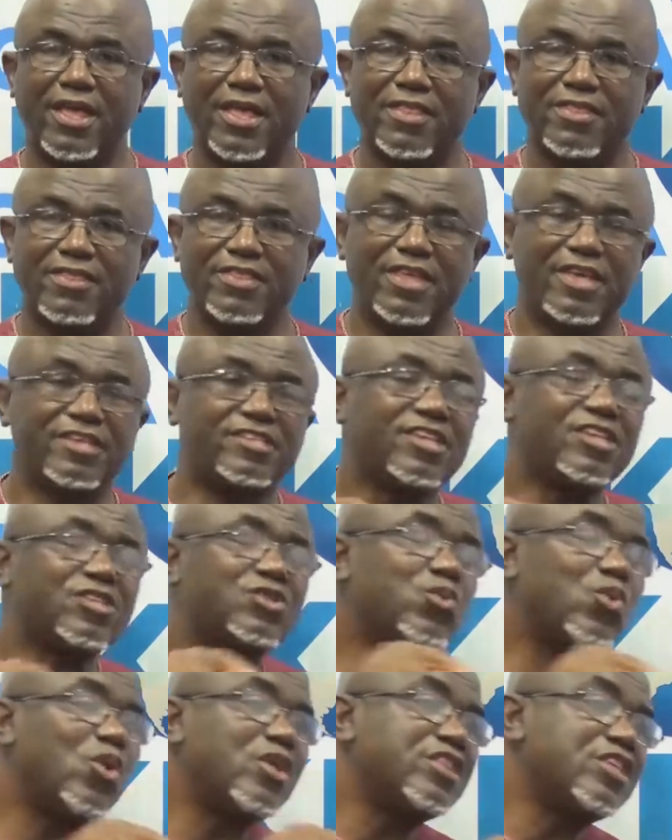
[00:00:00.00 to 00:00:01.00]
This
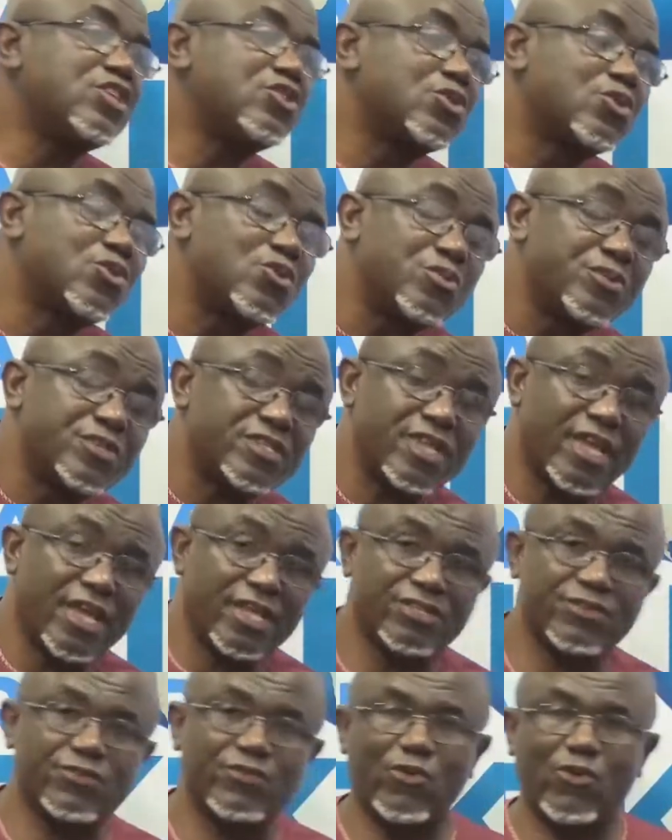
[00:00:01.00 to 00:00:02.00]
is what this group
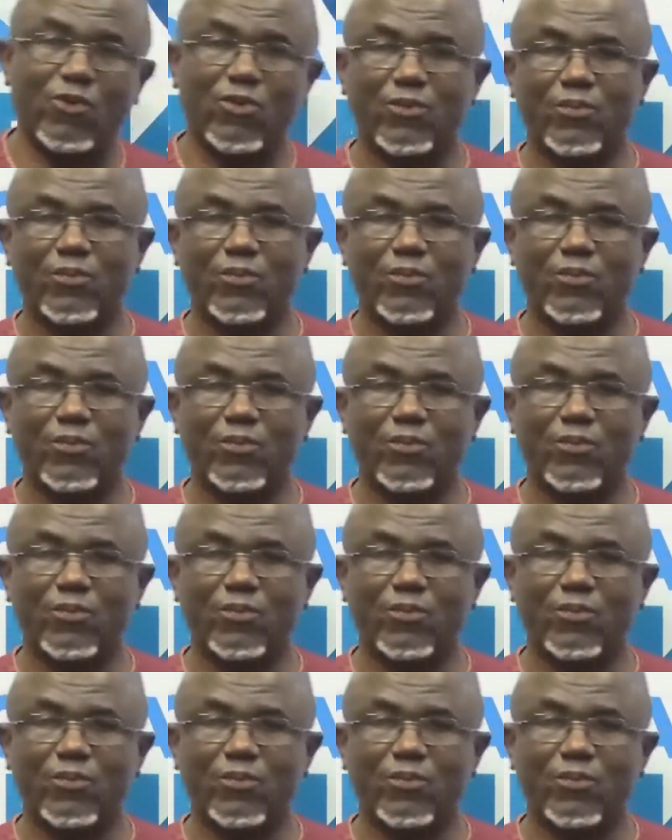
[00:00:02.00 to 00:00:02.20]
stands for.